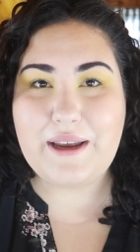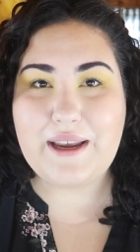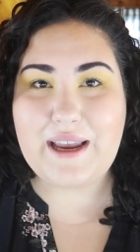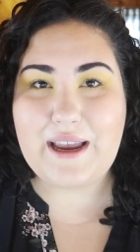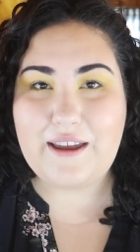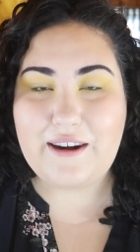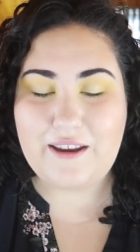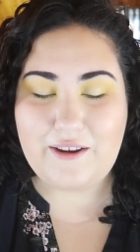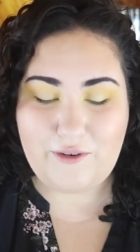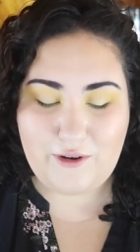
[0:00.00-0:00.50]
pick
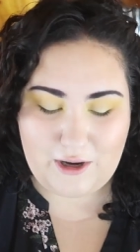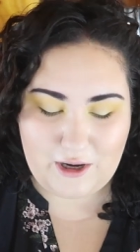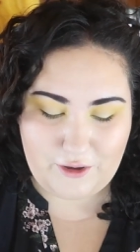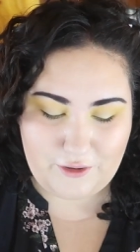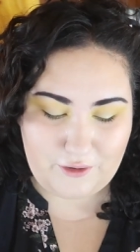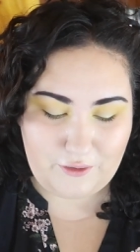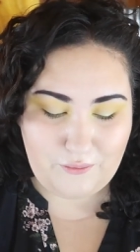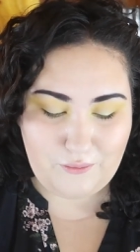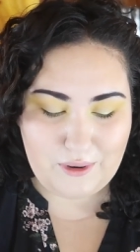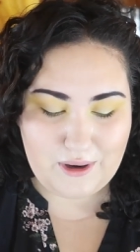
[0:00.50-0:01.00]
any
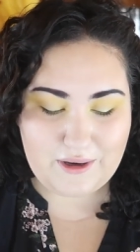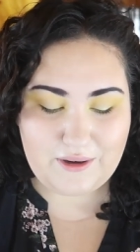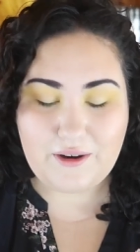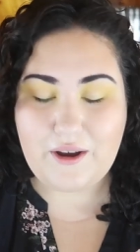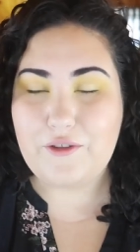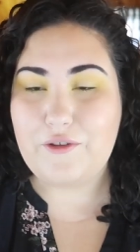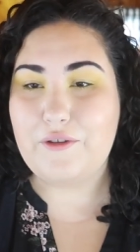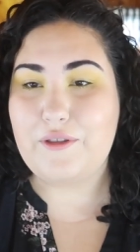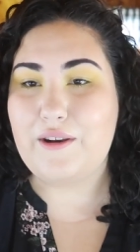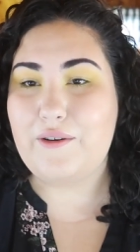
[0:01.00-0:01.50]
other one
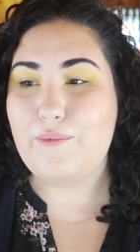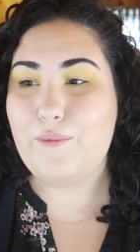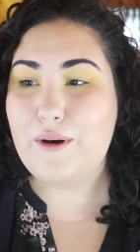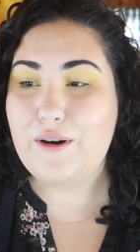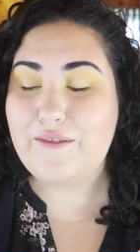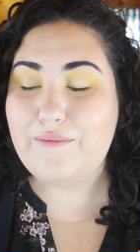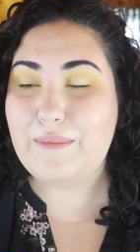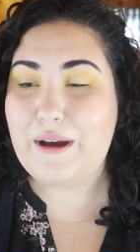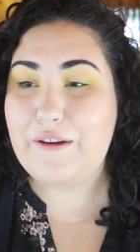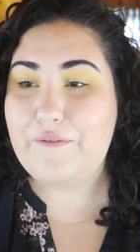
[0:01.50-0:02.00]
other than
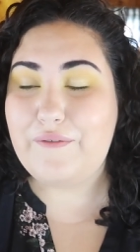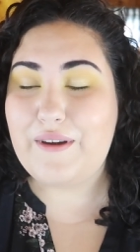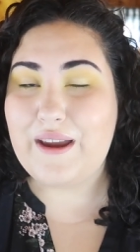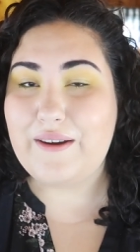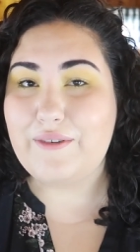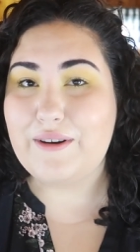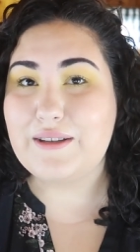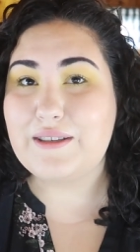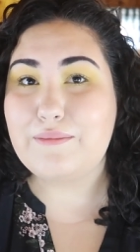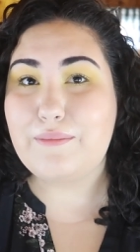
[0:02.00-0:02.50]
one of my
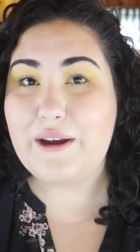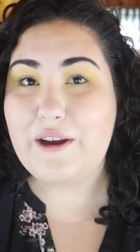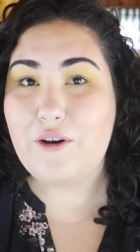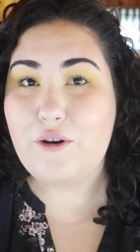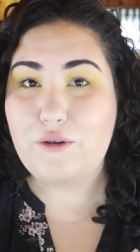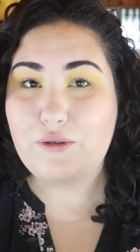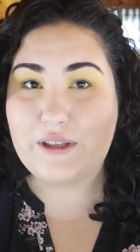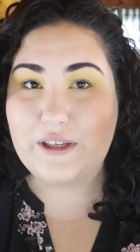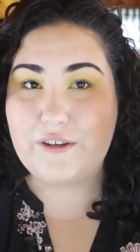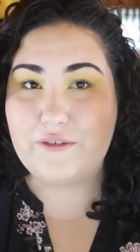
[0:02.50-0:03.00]
favorites, my
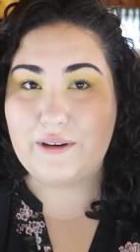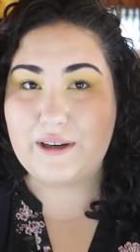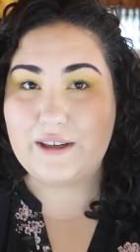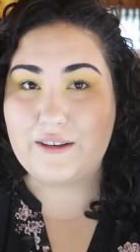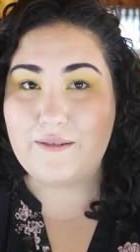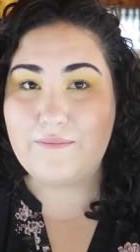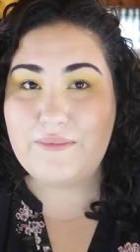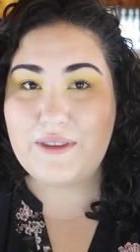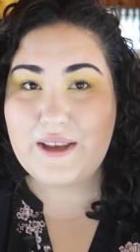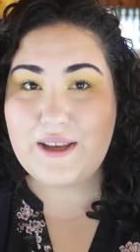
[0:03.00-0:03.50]
holy
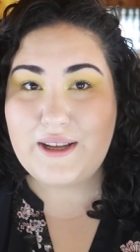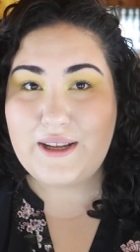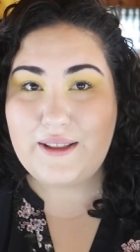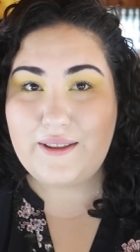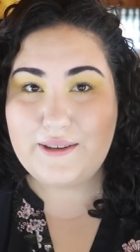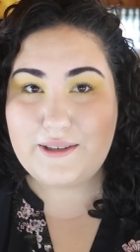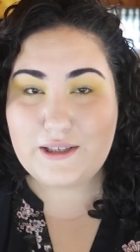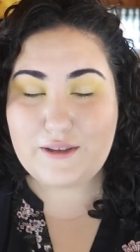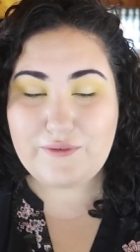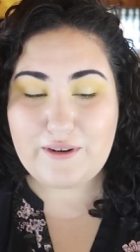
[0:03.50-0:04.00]
grail.
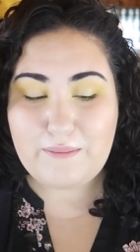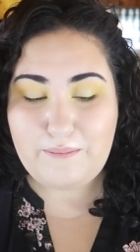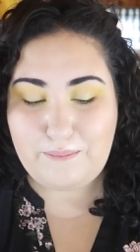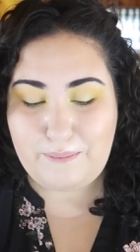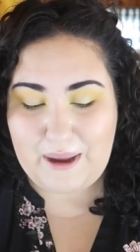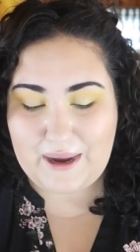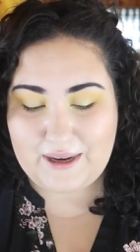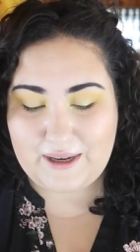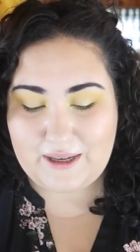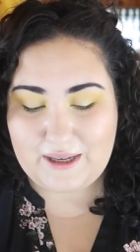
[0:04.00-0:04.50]
This is from
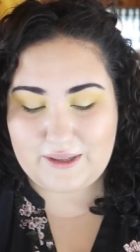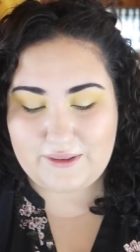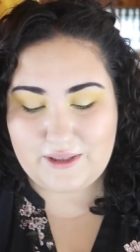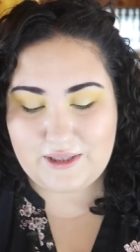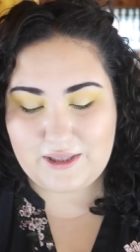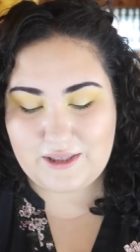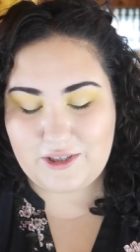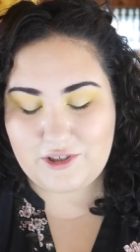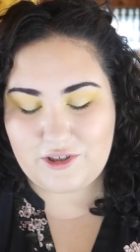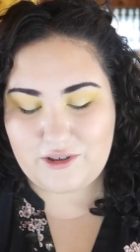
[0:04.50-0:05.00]
Becca, and
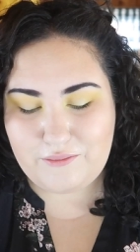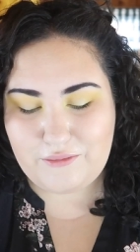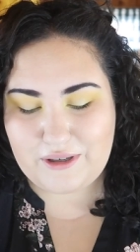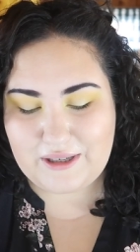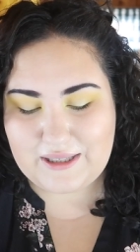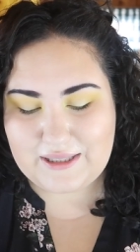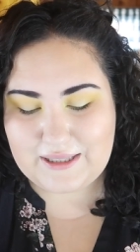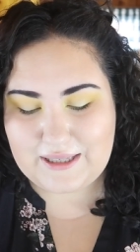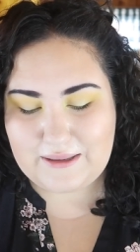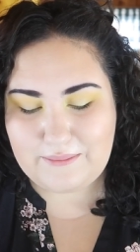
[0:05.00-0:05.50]
this is the
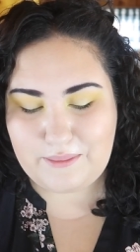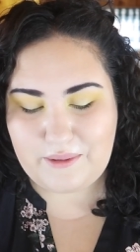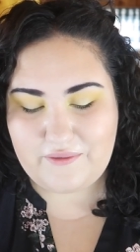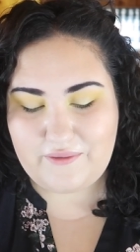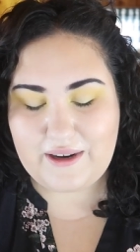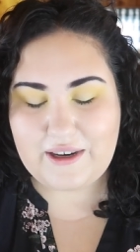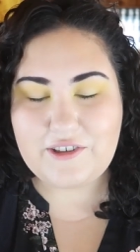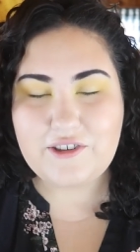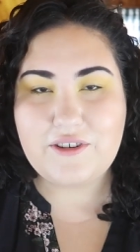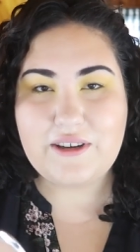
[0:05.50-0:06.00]
Shimmering Skin
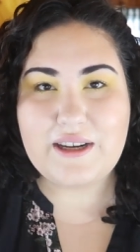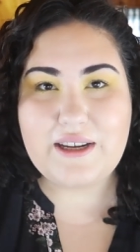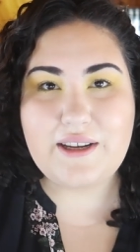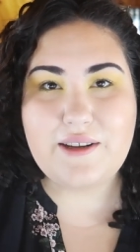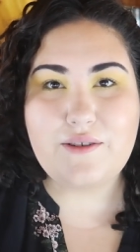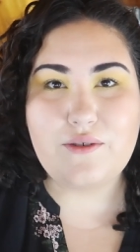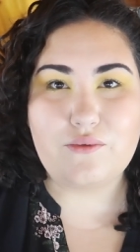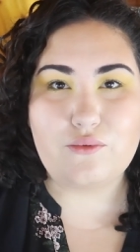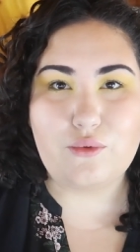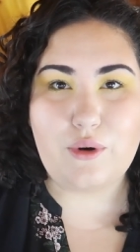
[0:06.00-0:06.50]
Perfector
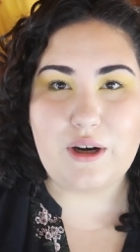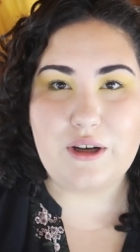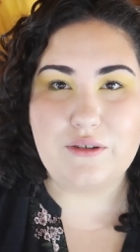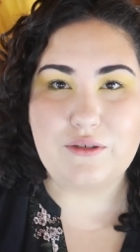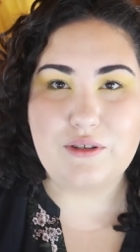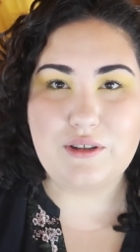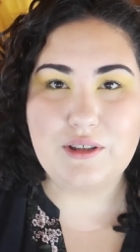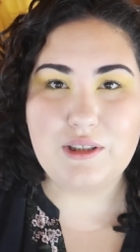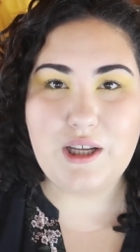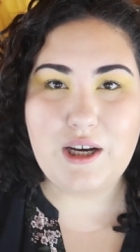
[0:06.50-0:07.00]
in
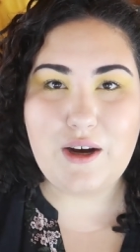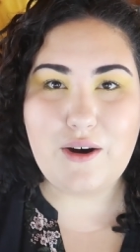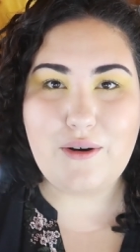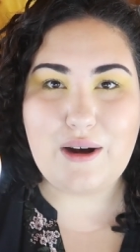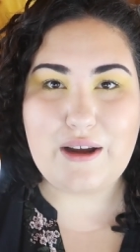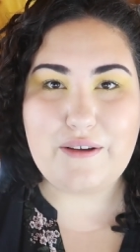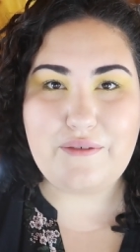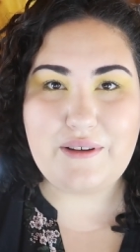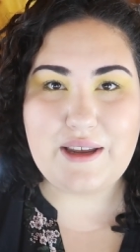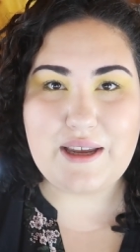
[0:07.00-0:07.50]
Royal Glow.
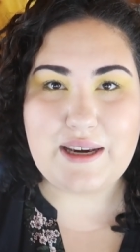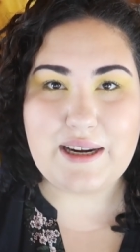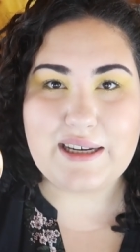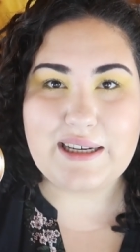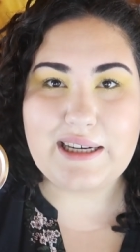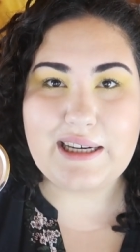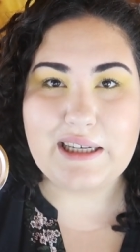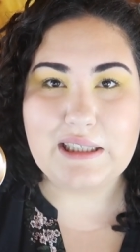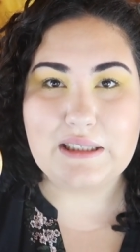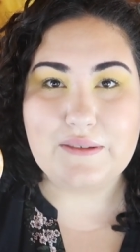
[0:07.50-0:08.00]
I've hit a
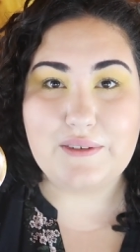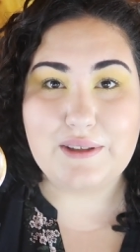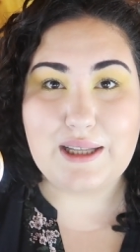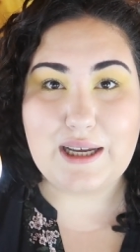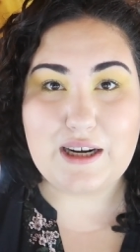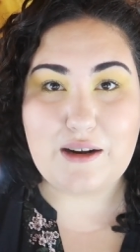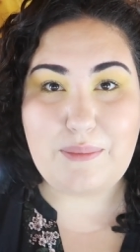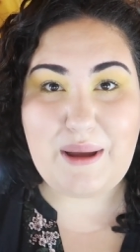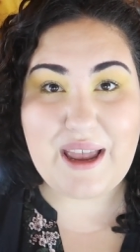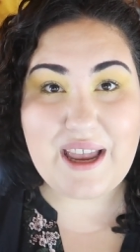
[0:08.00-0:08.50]
hell of a
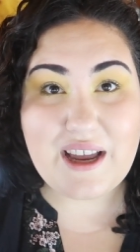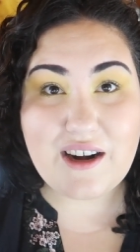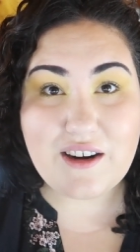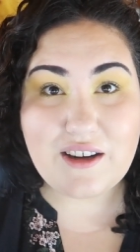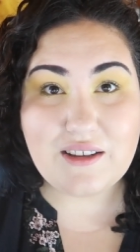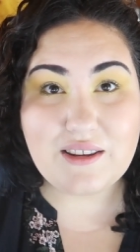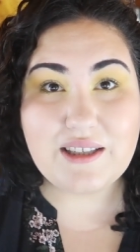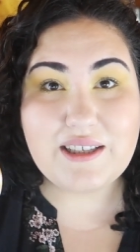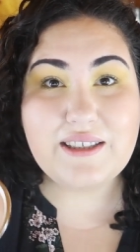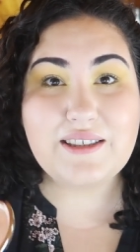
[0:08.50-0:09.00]
lot of pan
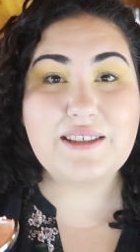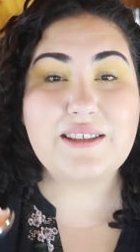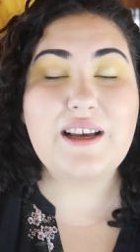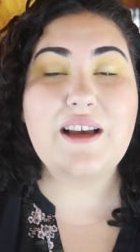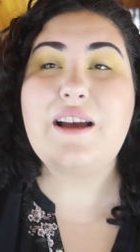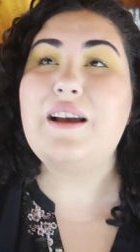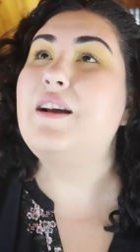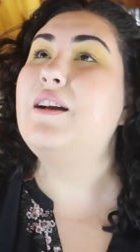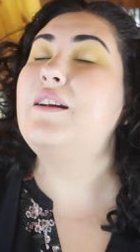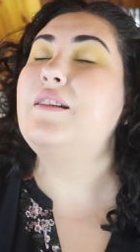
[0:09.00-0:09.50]
on this.
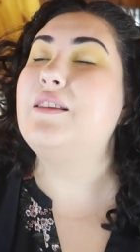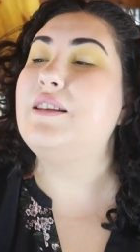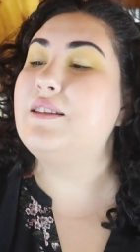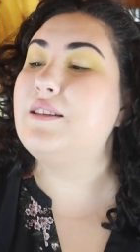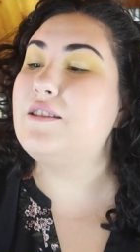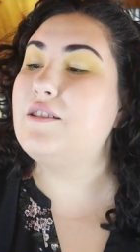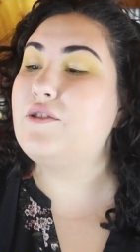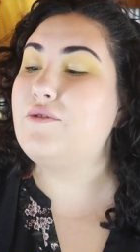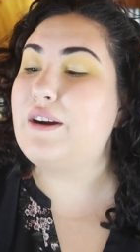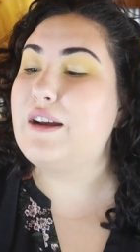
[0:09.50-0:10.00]
This
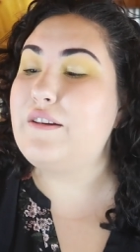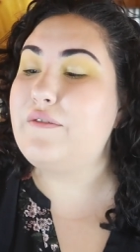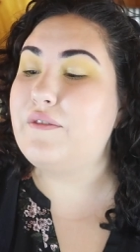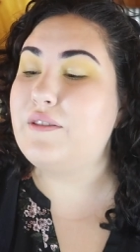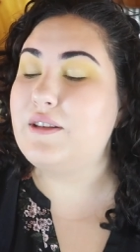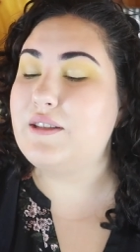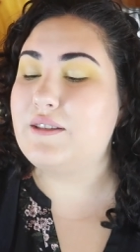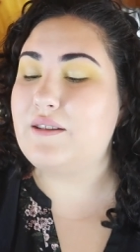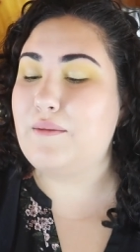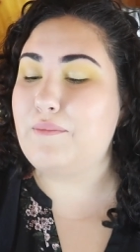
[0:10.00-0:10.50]
is great for
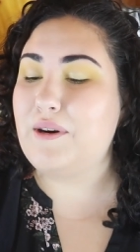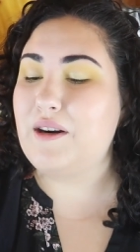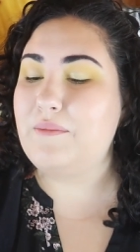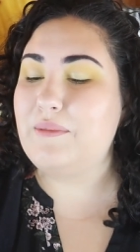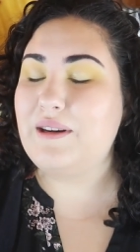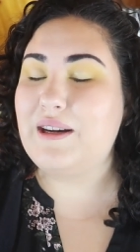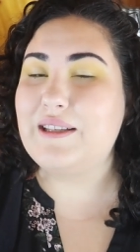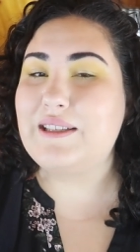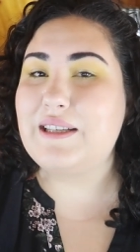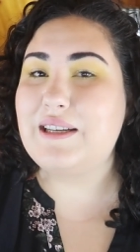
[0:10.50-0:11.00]
the summer
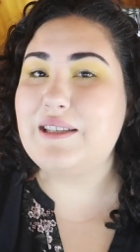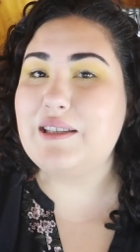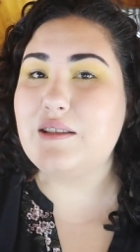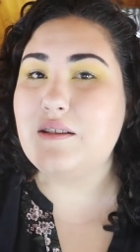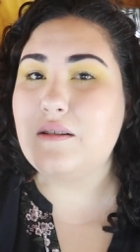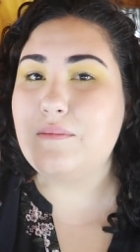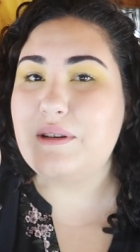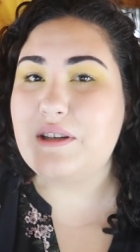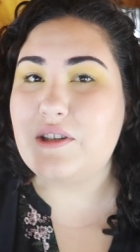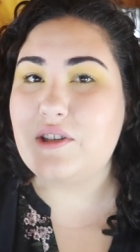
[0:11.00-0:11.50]
because it is a
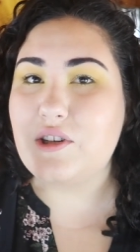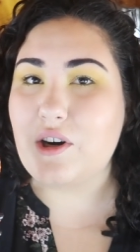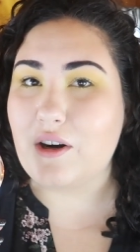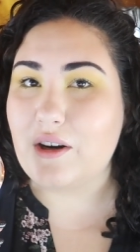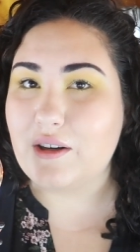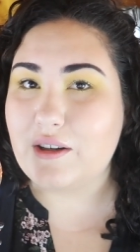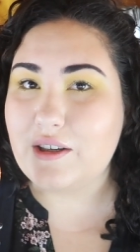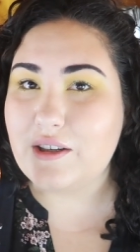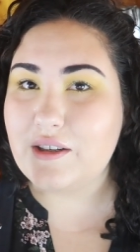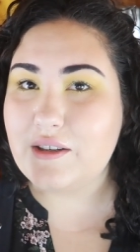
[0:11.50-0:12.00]
little bit
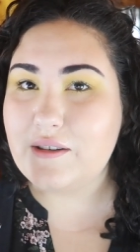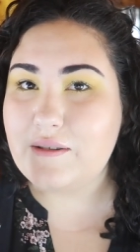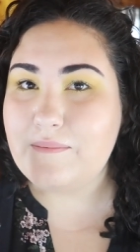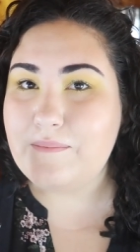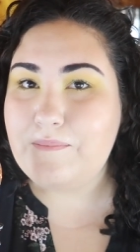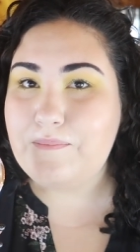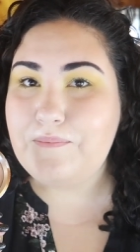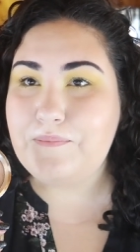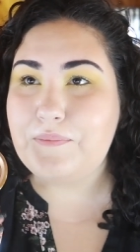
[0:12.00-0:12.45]
darker,